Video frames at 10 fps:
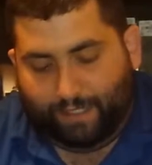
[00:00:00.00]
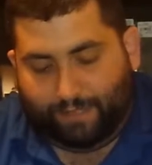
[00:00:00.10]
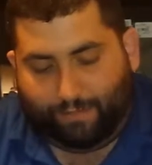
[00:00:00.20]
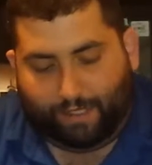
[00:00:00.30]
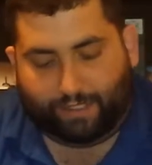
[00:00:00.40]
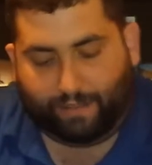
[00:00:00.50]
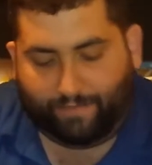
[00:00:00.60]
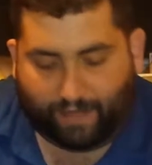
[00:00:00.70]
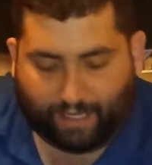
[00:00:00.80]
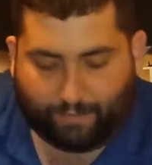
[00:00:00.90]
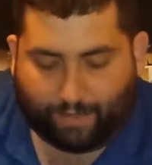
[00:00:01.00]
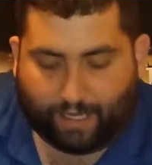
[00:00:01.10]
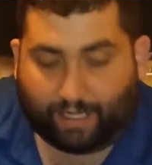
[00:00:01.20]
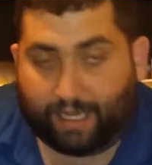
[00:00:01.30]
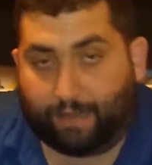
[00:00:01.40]
especially if I keep
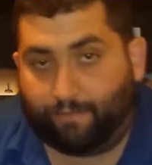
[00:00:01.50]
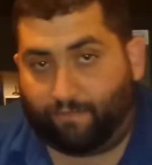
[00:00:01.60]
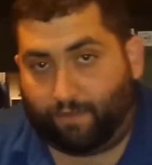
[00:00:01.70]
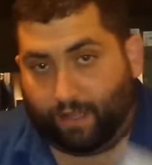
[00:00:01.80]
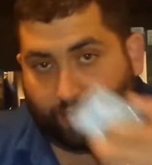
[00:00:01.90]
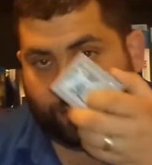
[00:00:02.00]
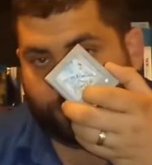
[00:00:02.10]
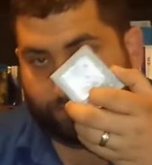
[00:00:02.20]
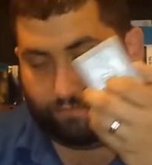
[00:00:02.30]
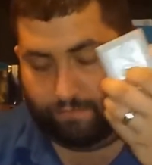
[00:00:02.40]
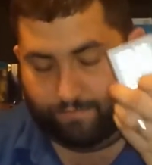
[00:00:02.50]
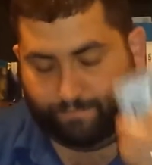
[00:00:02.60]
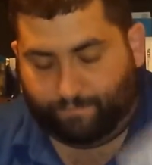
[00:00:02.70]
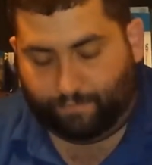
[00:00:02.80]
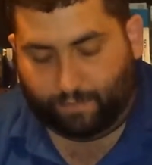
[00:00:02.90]
getting games for like
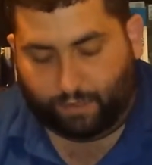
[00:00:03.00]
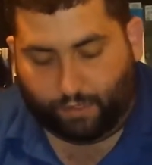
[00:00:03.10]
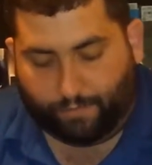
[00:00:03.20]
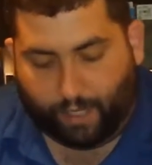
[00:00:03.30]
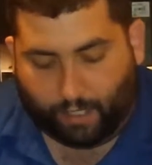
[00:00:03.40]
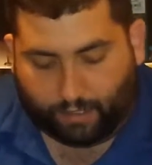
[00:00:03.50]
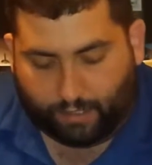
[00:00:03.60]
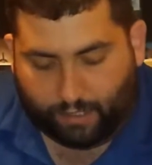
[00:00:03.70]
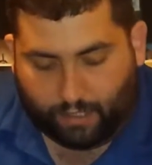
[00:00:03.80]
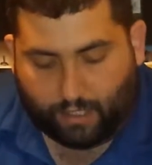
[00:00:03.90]
$2.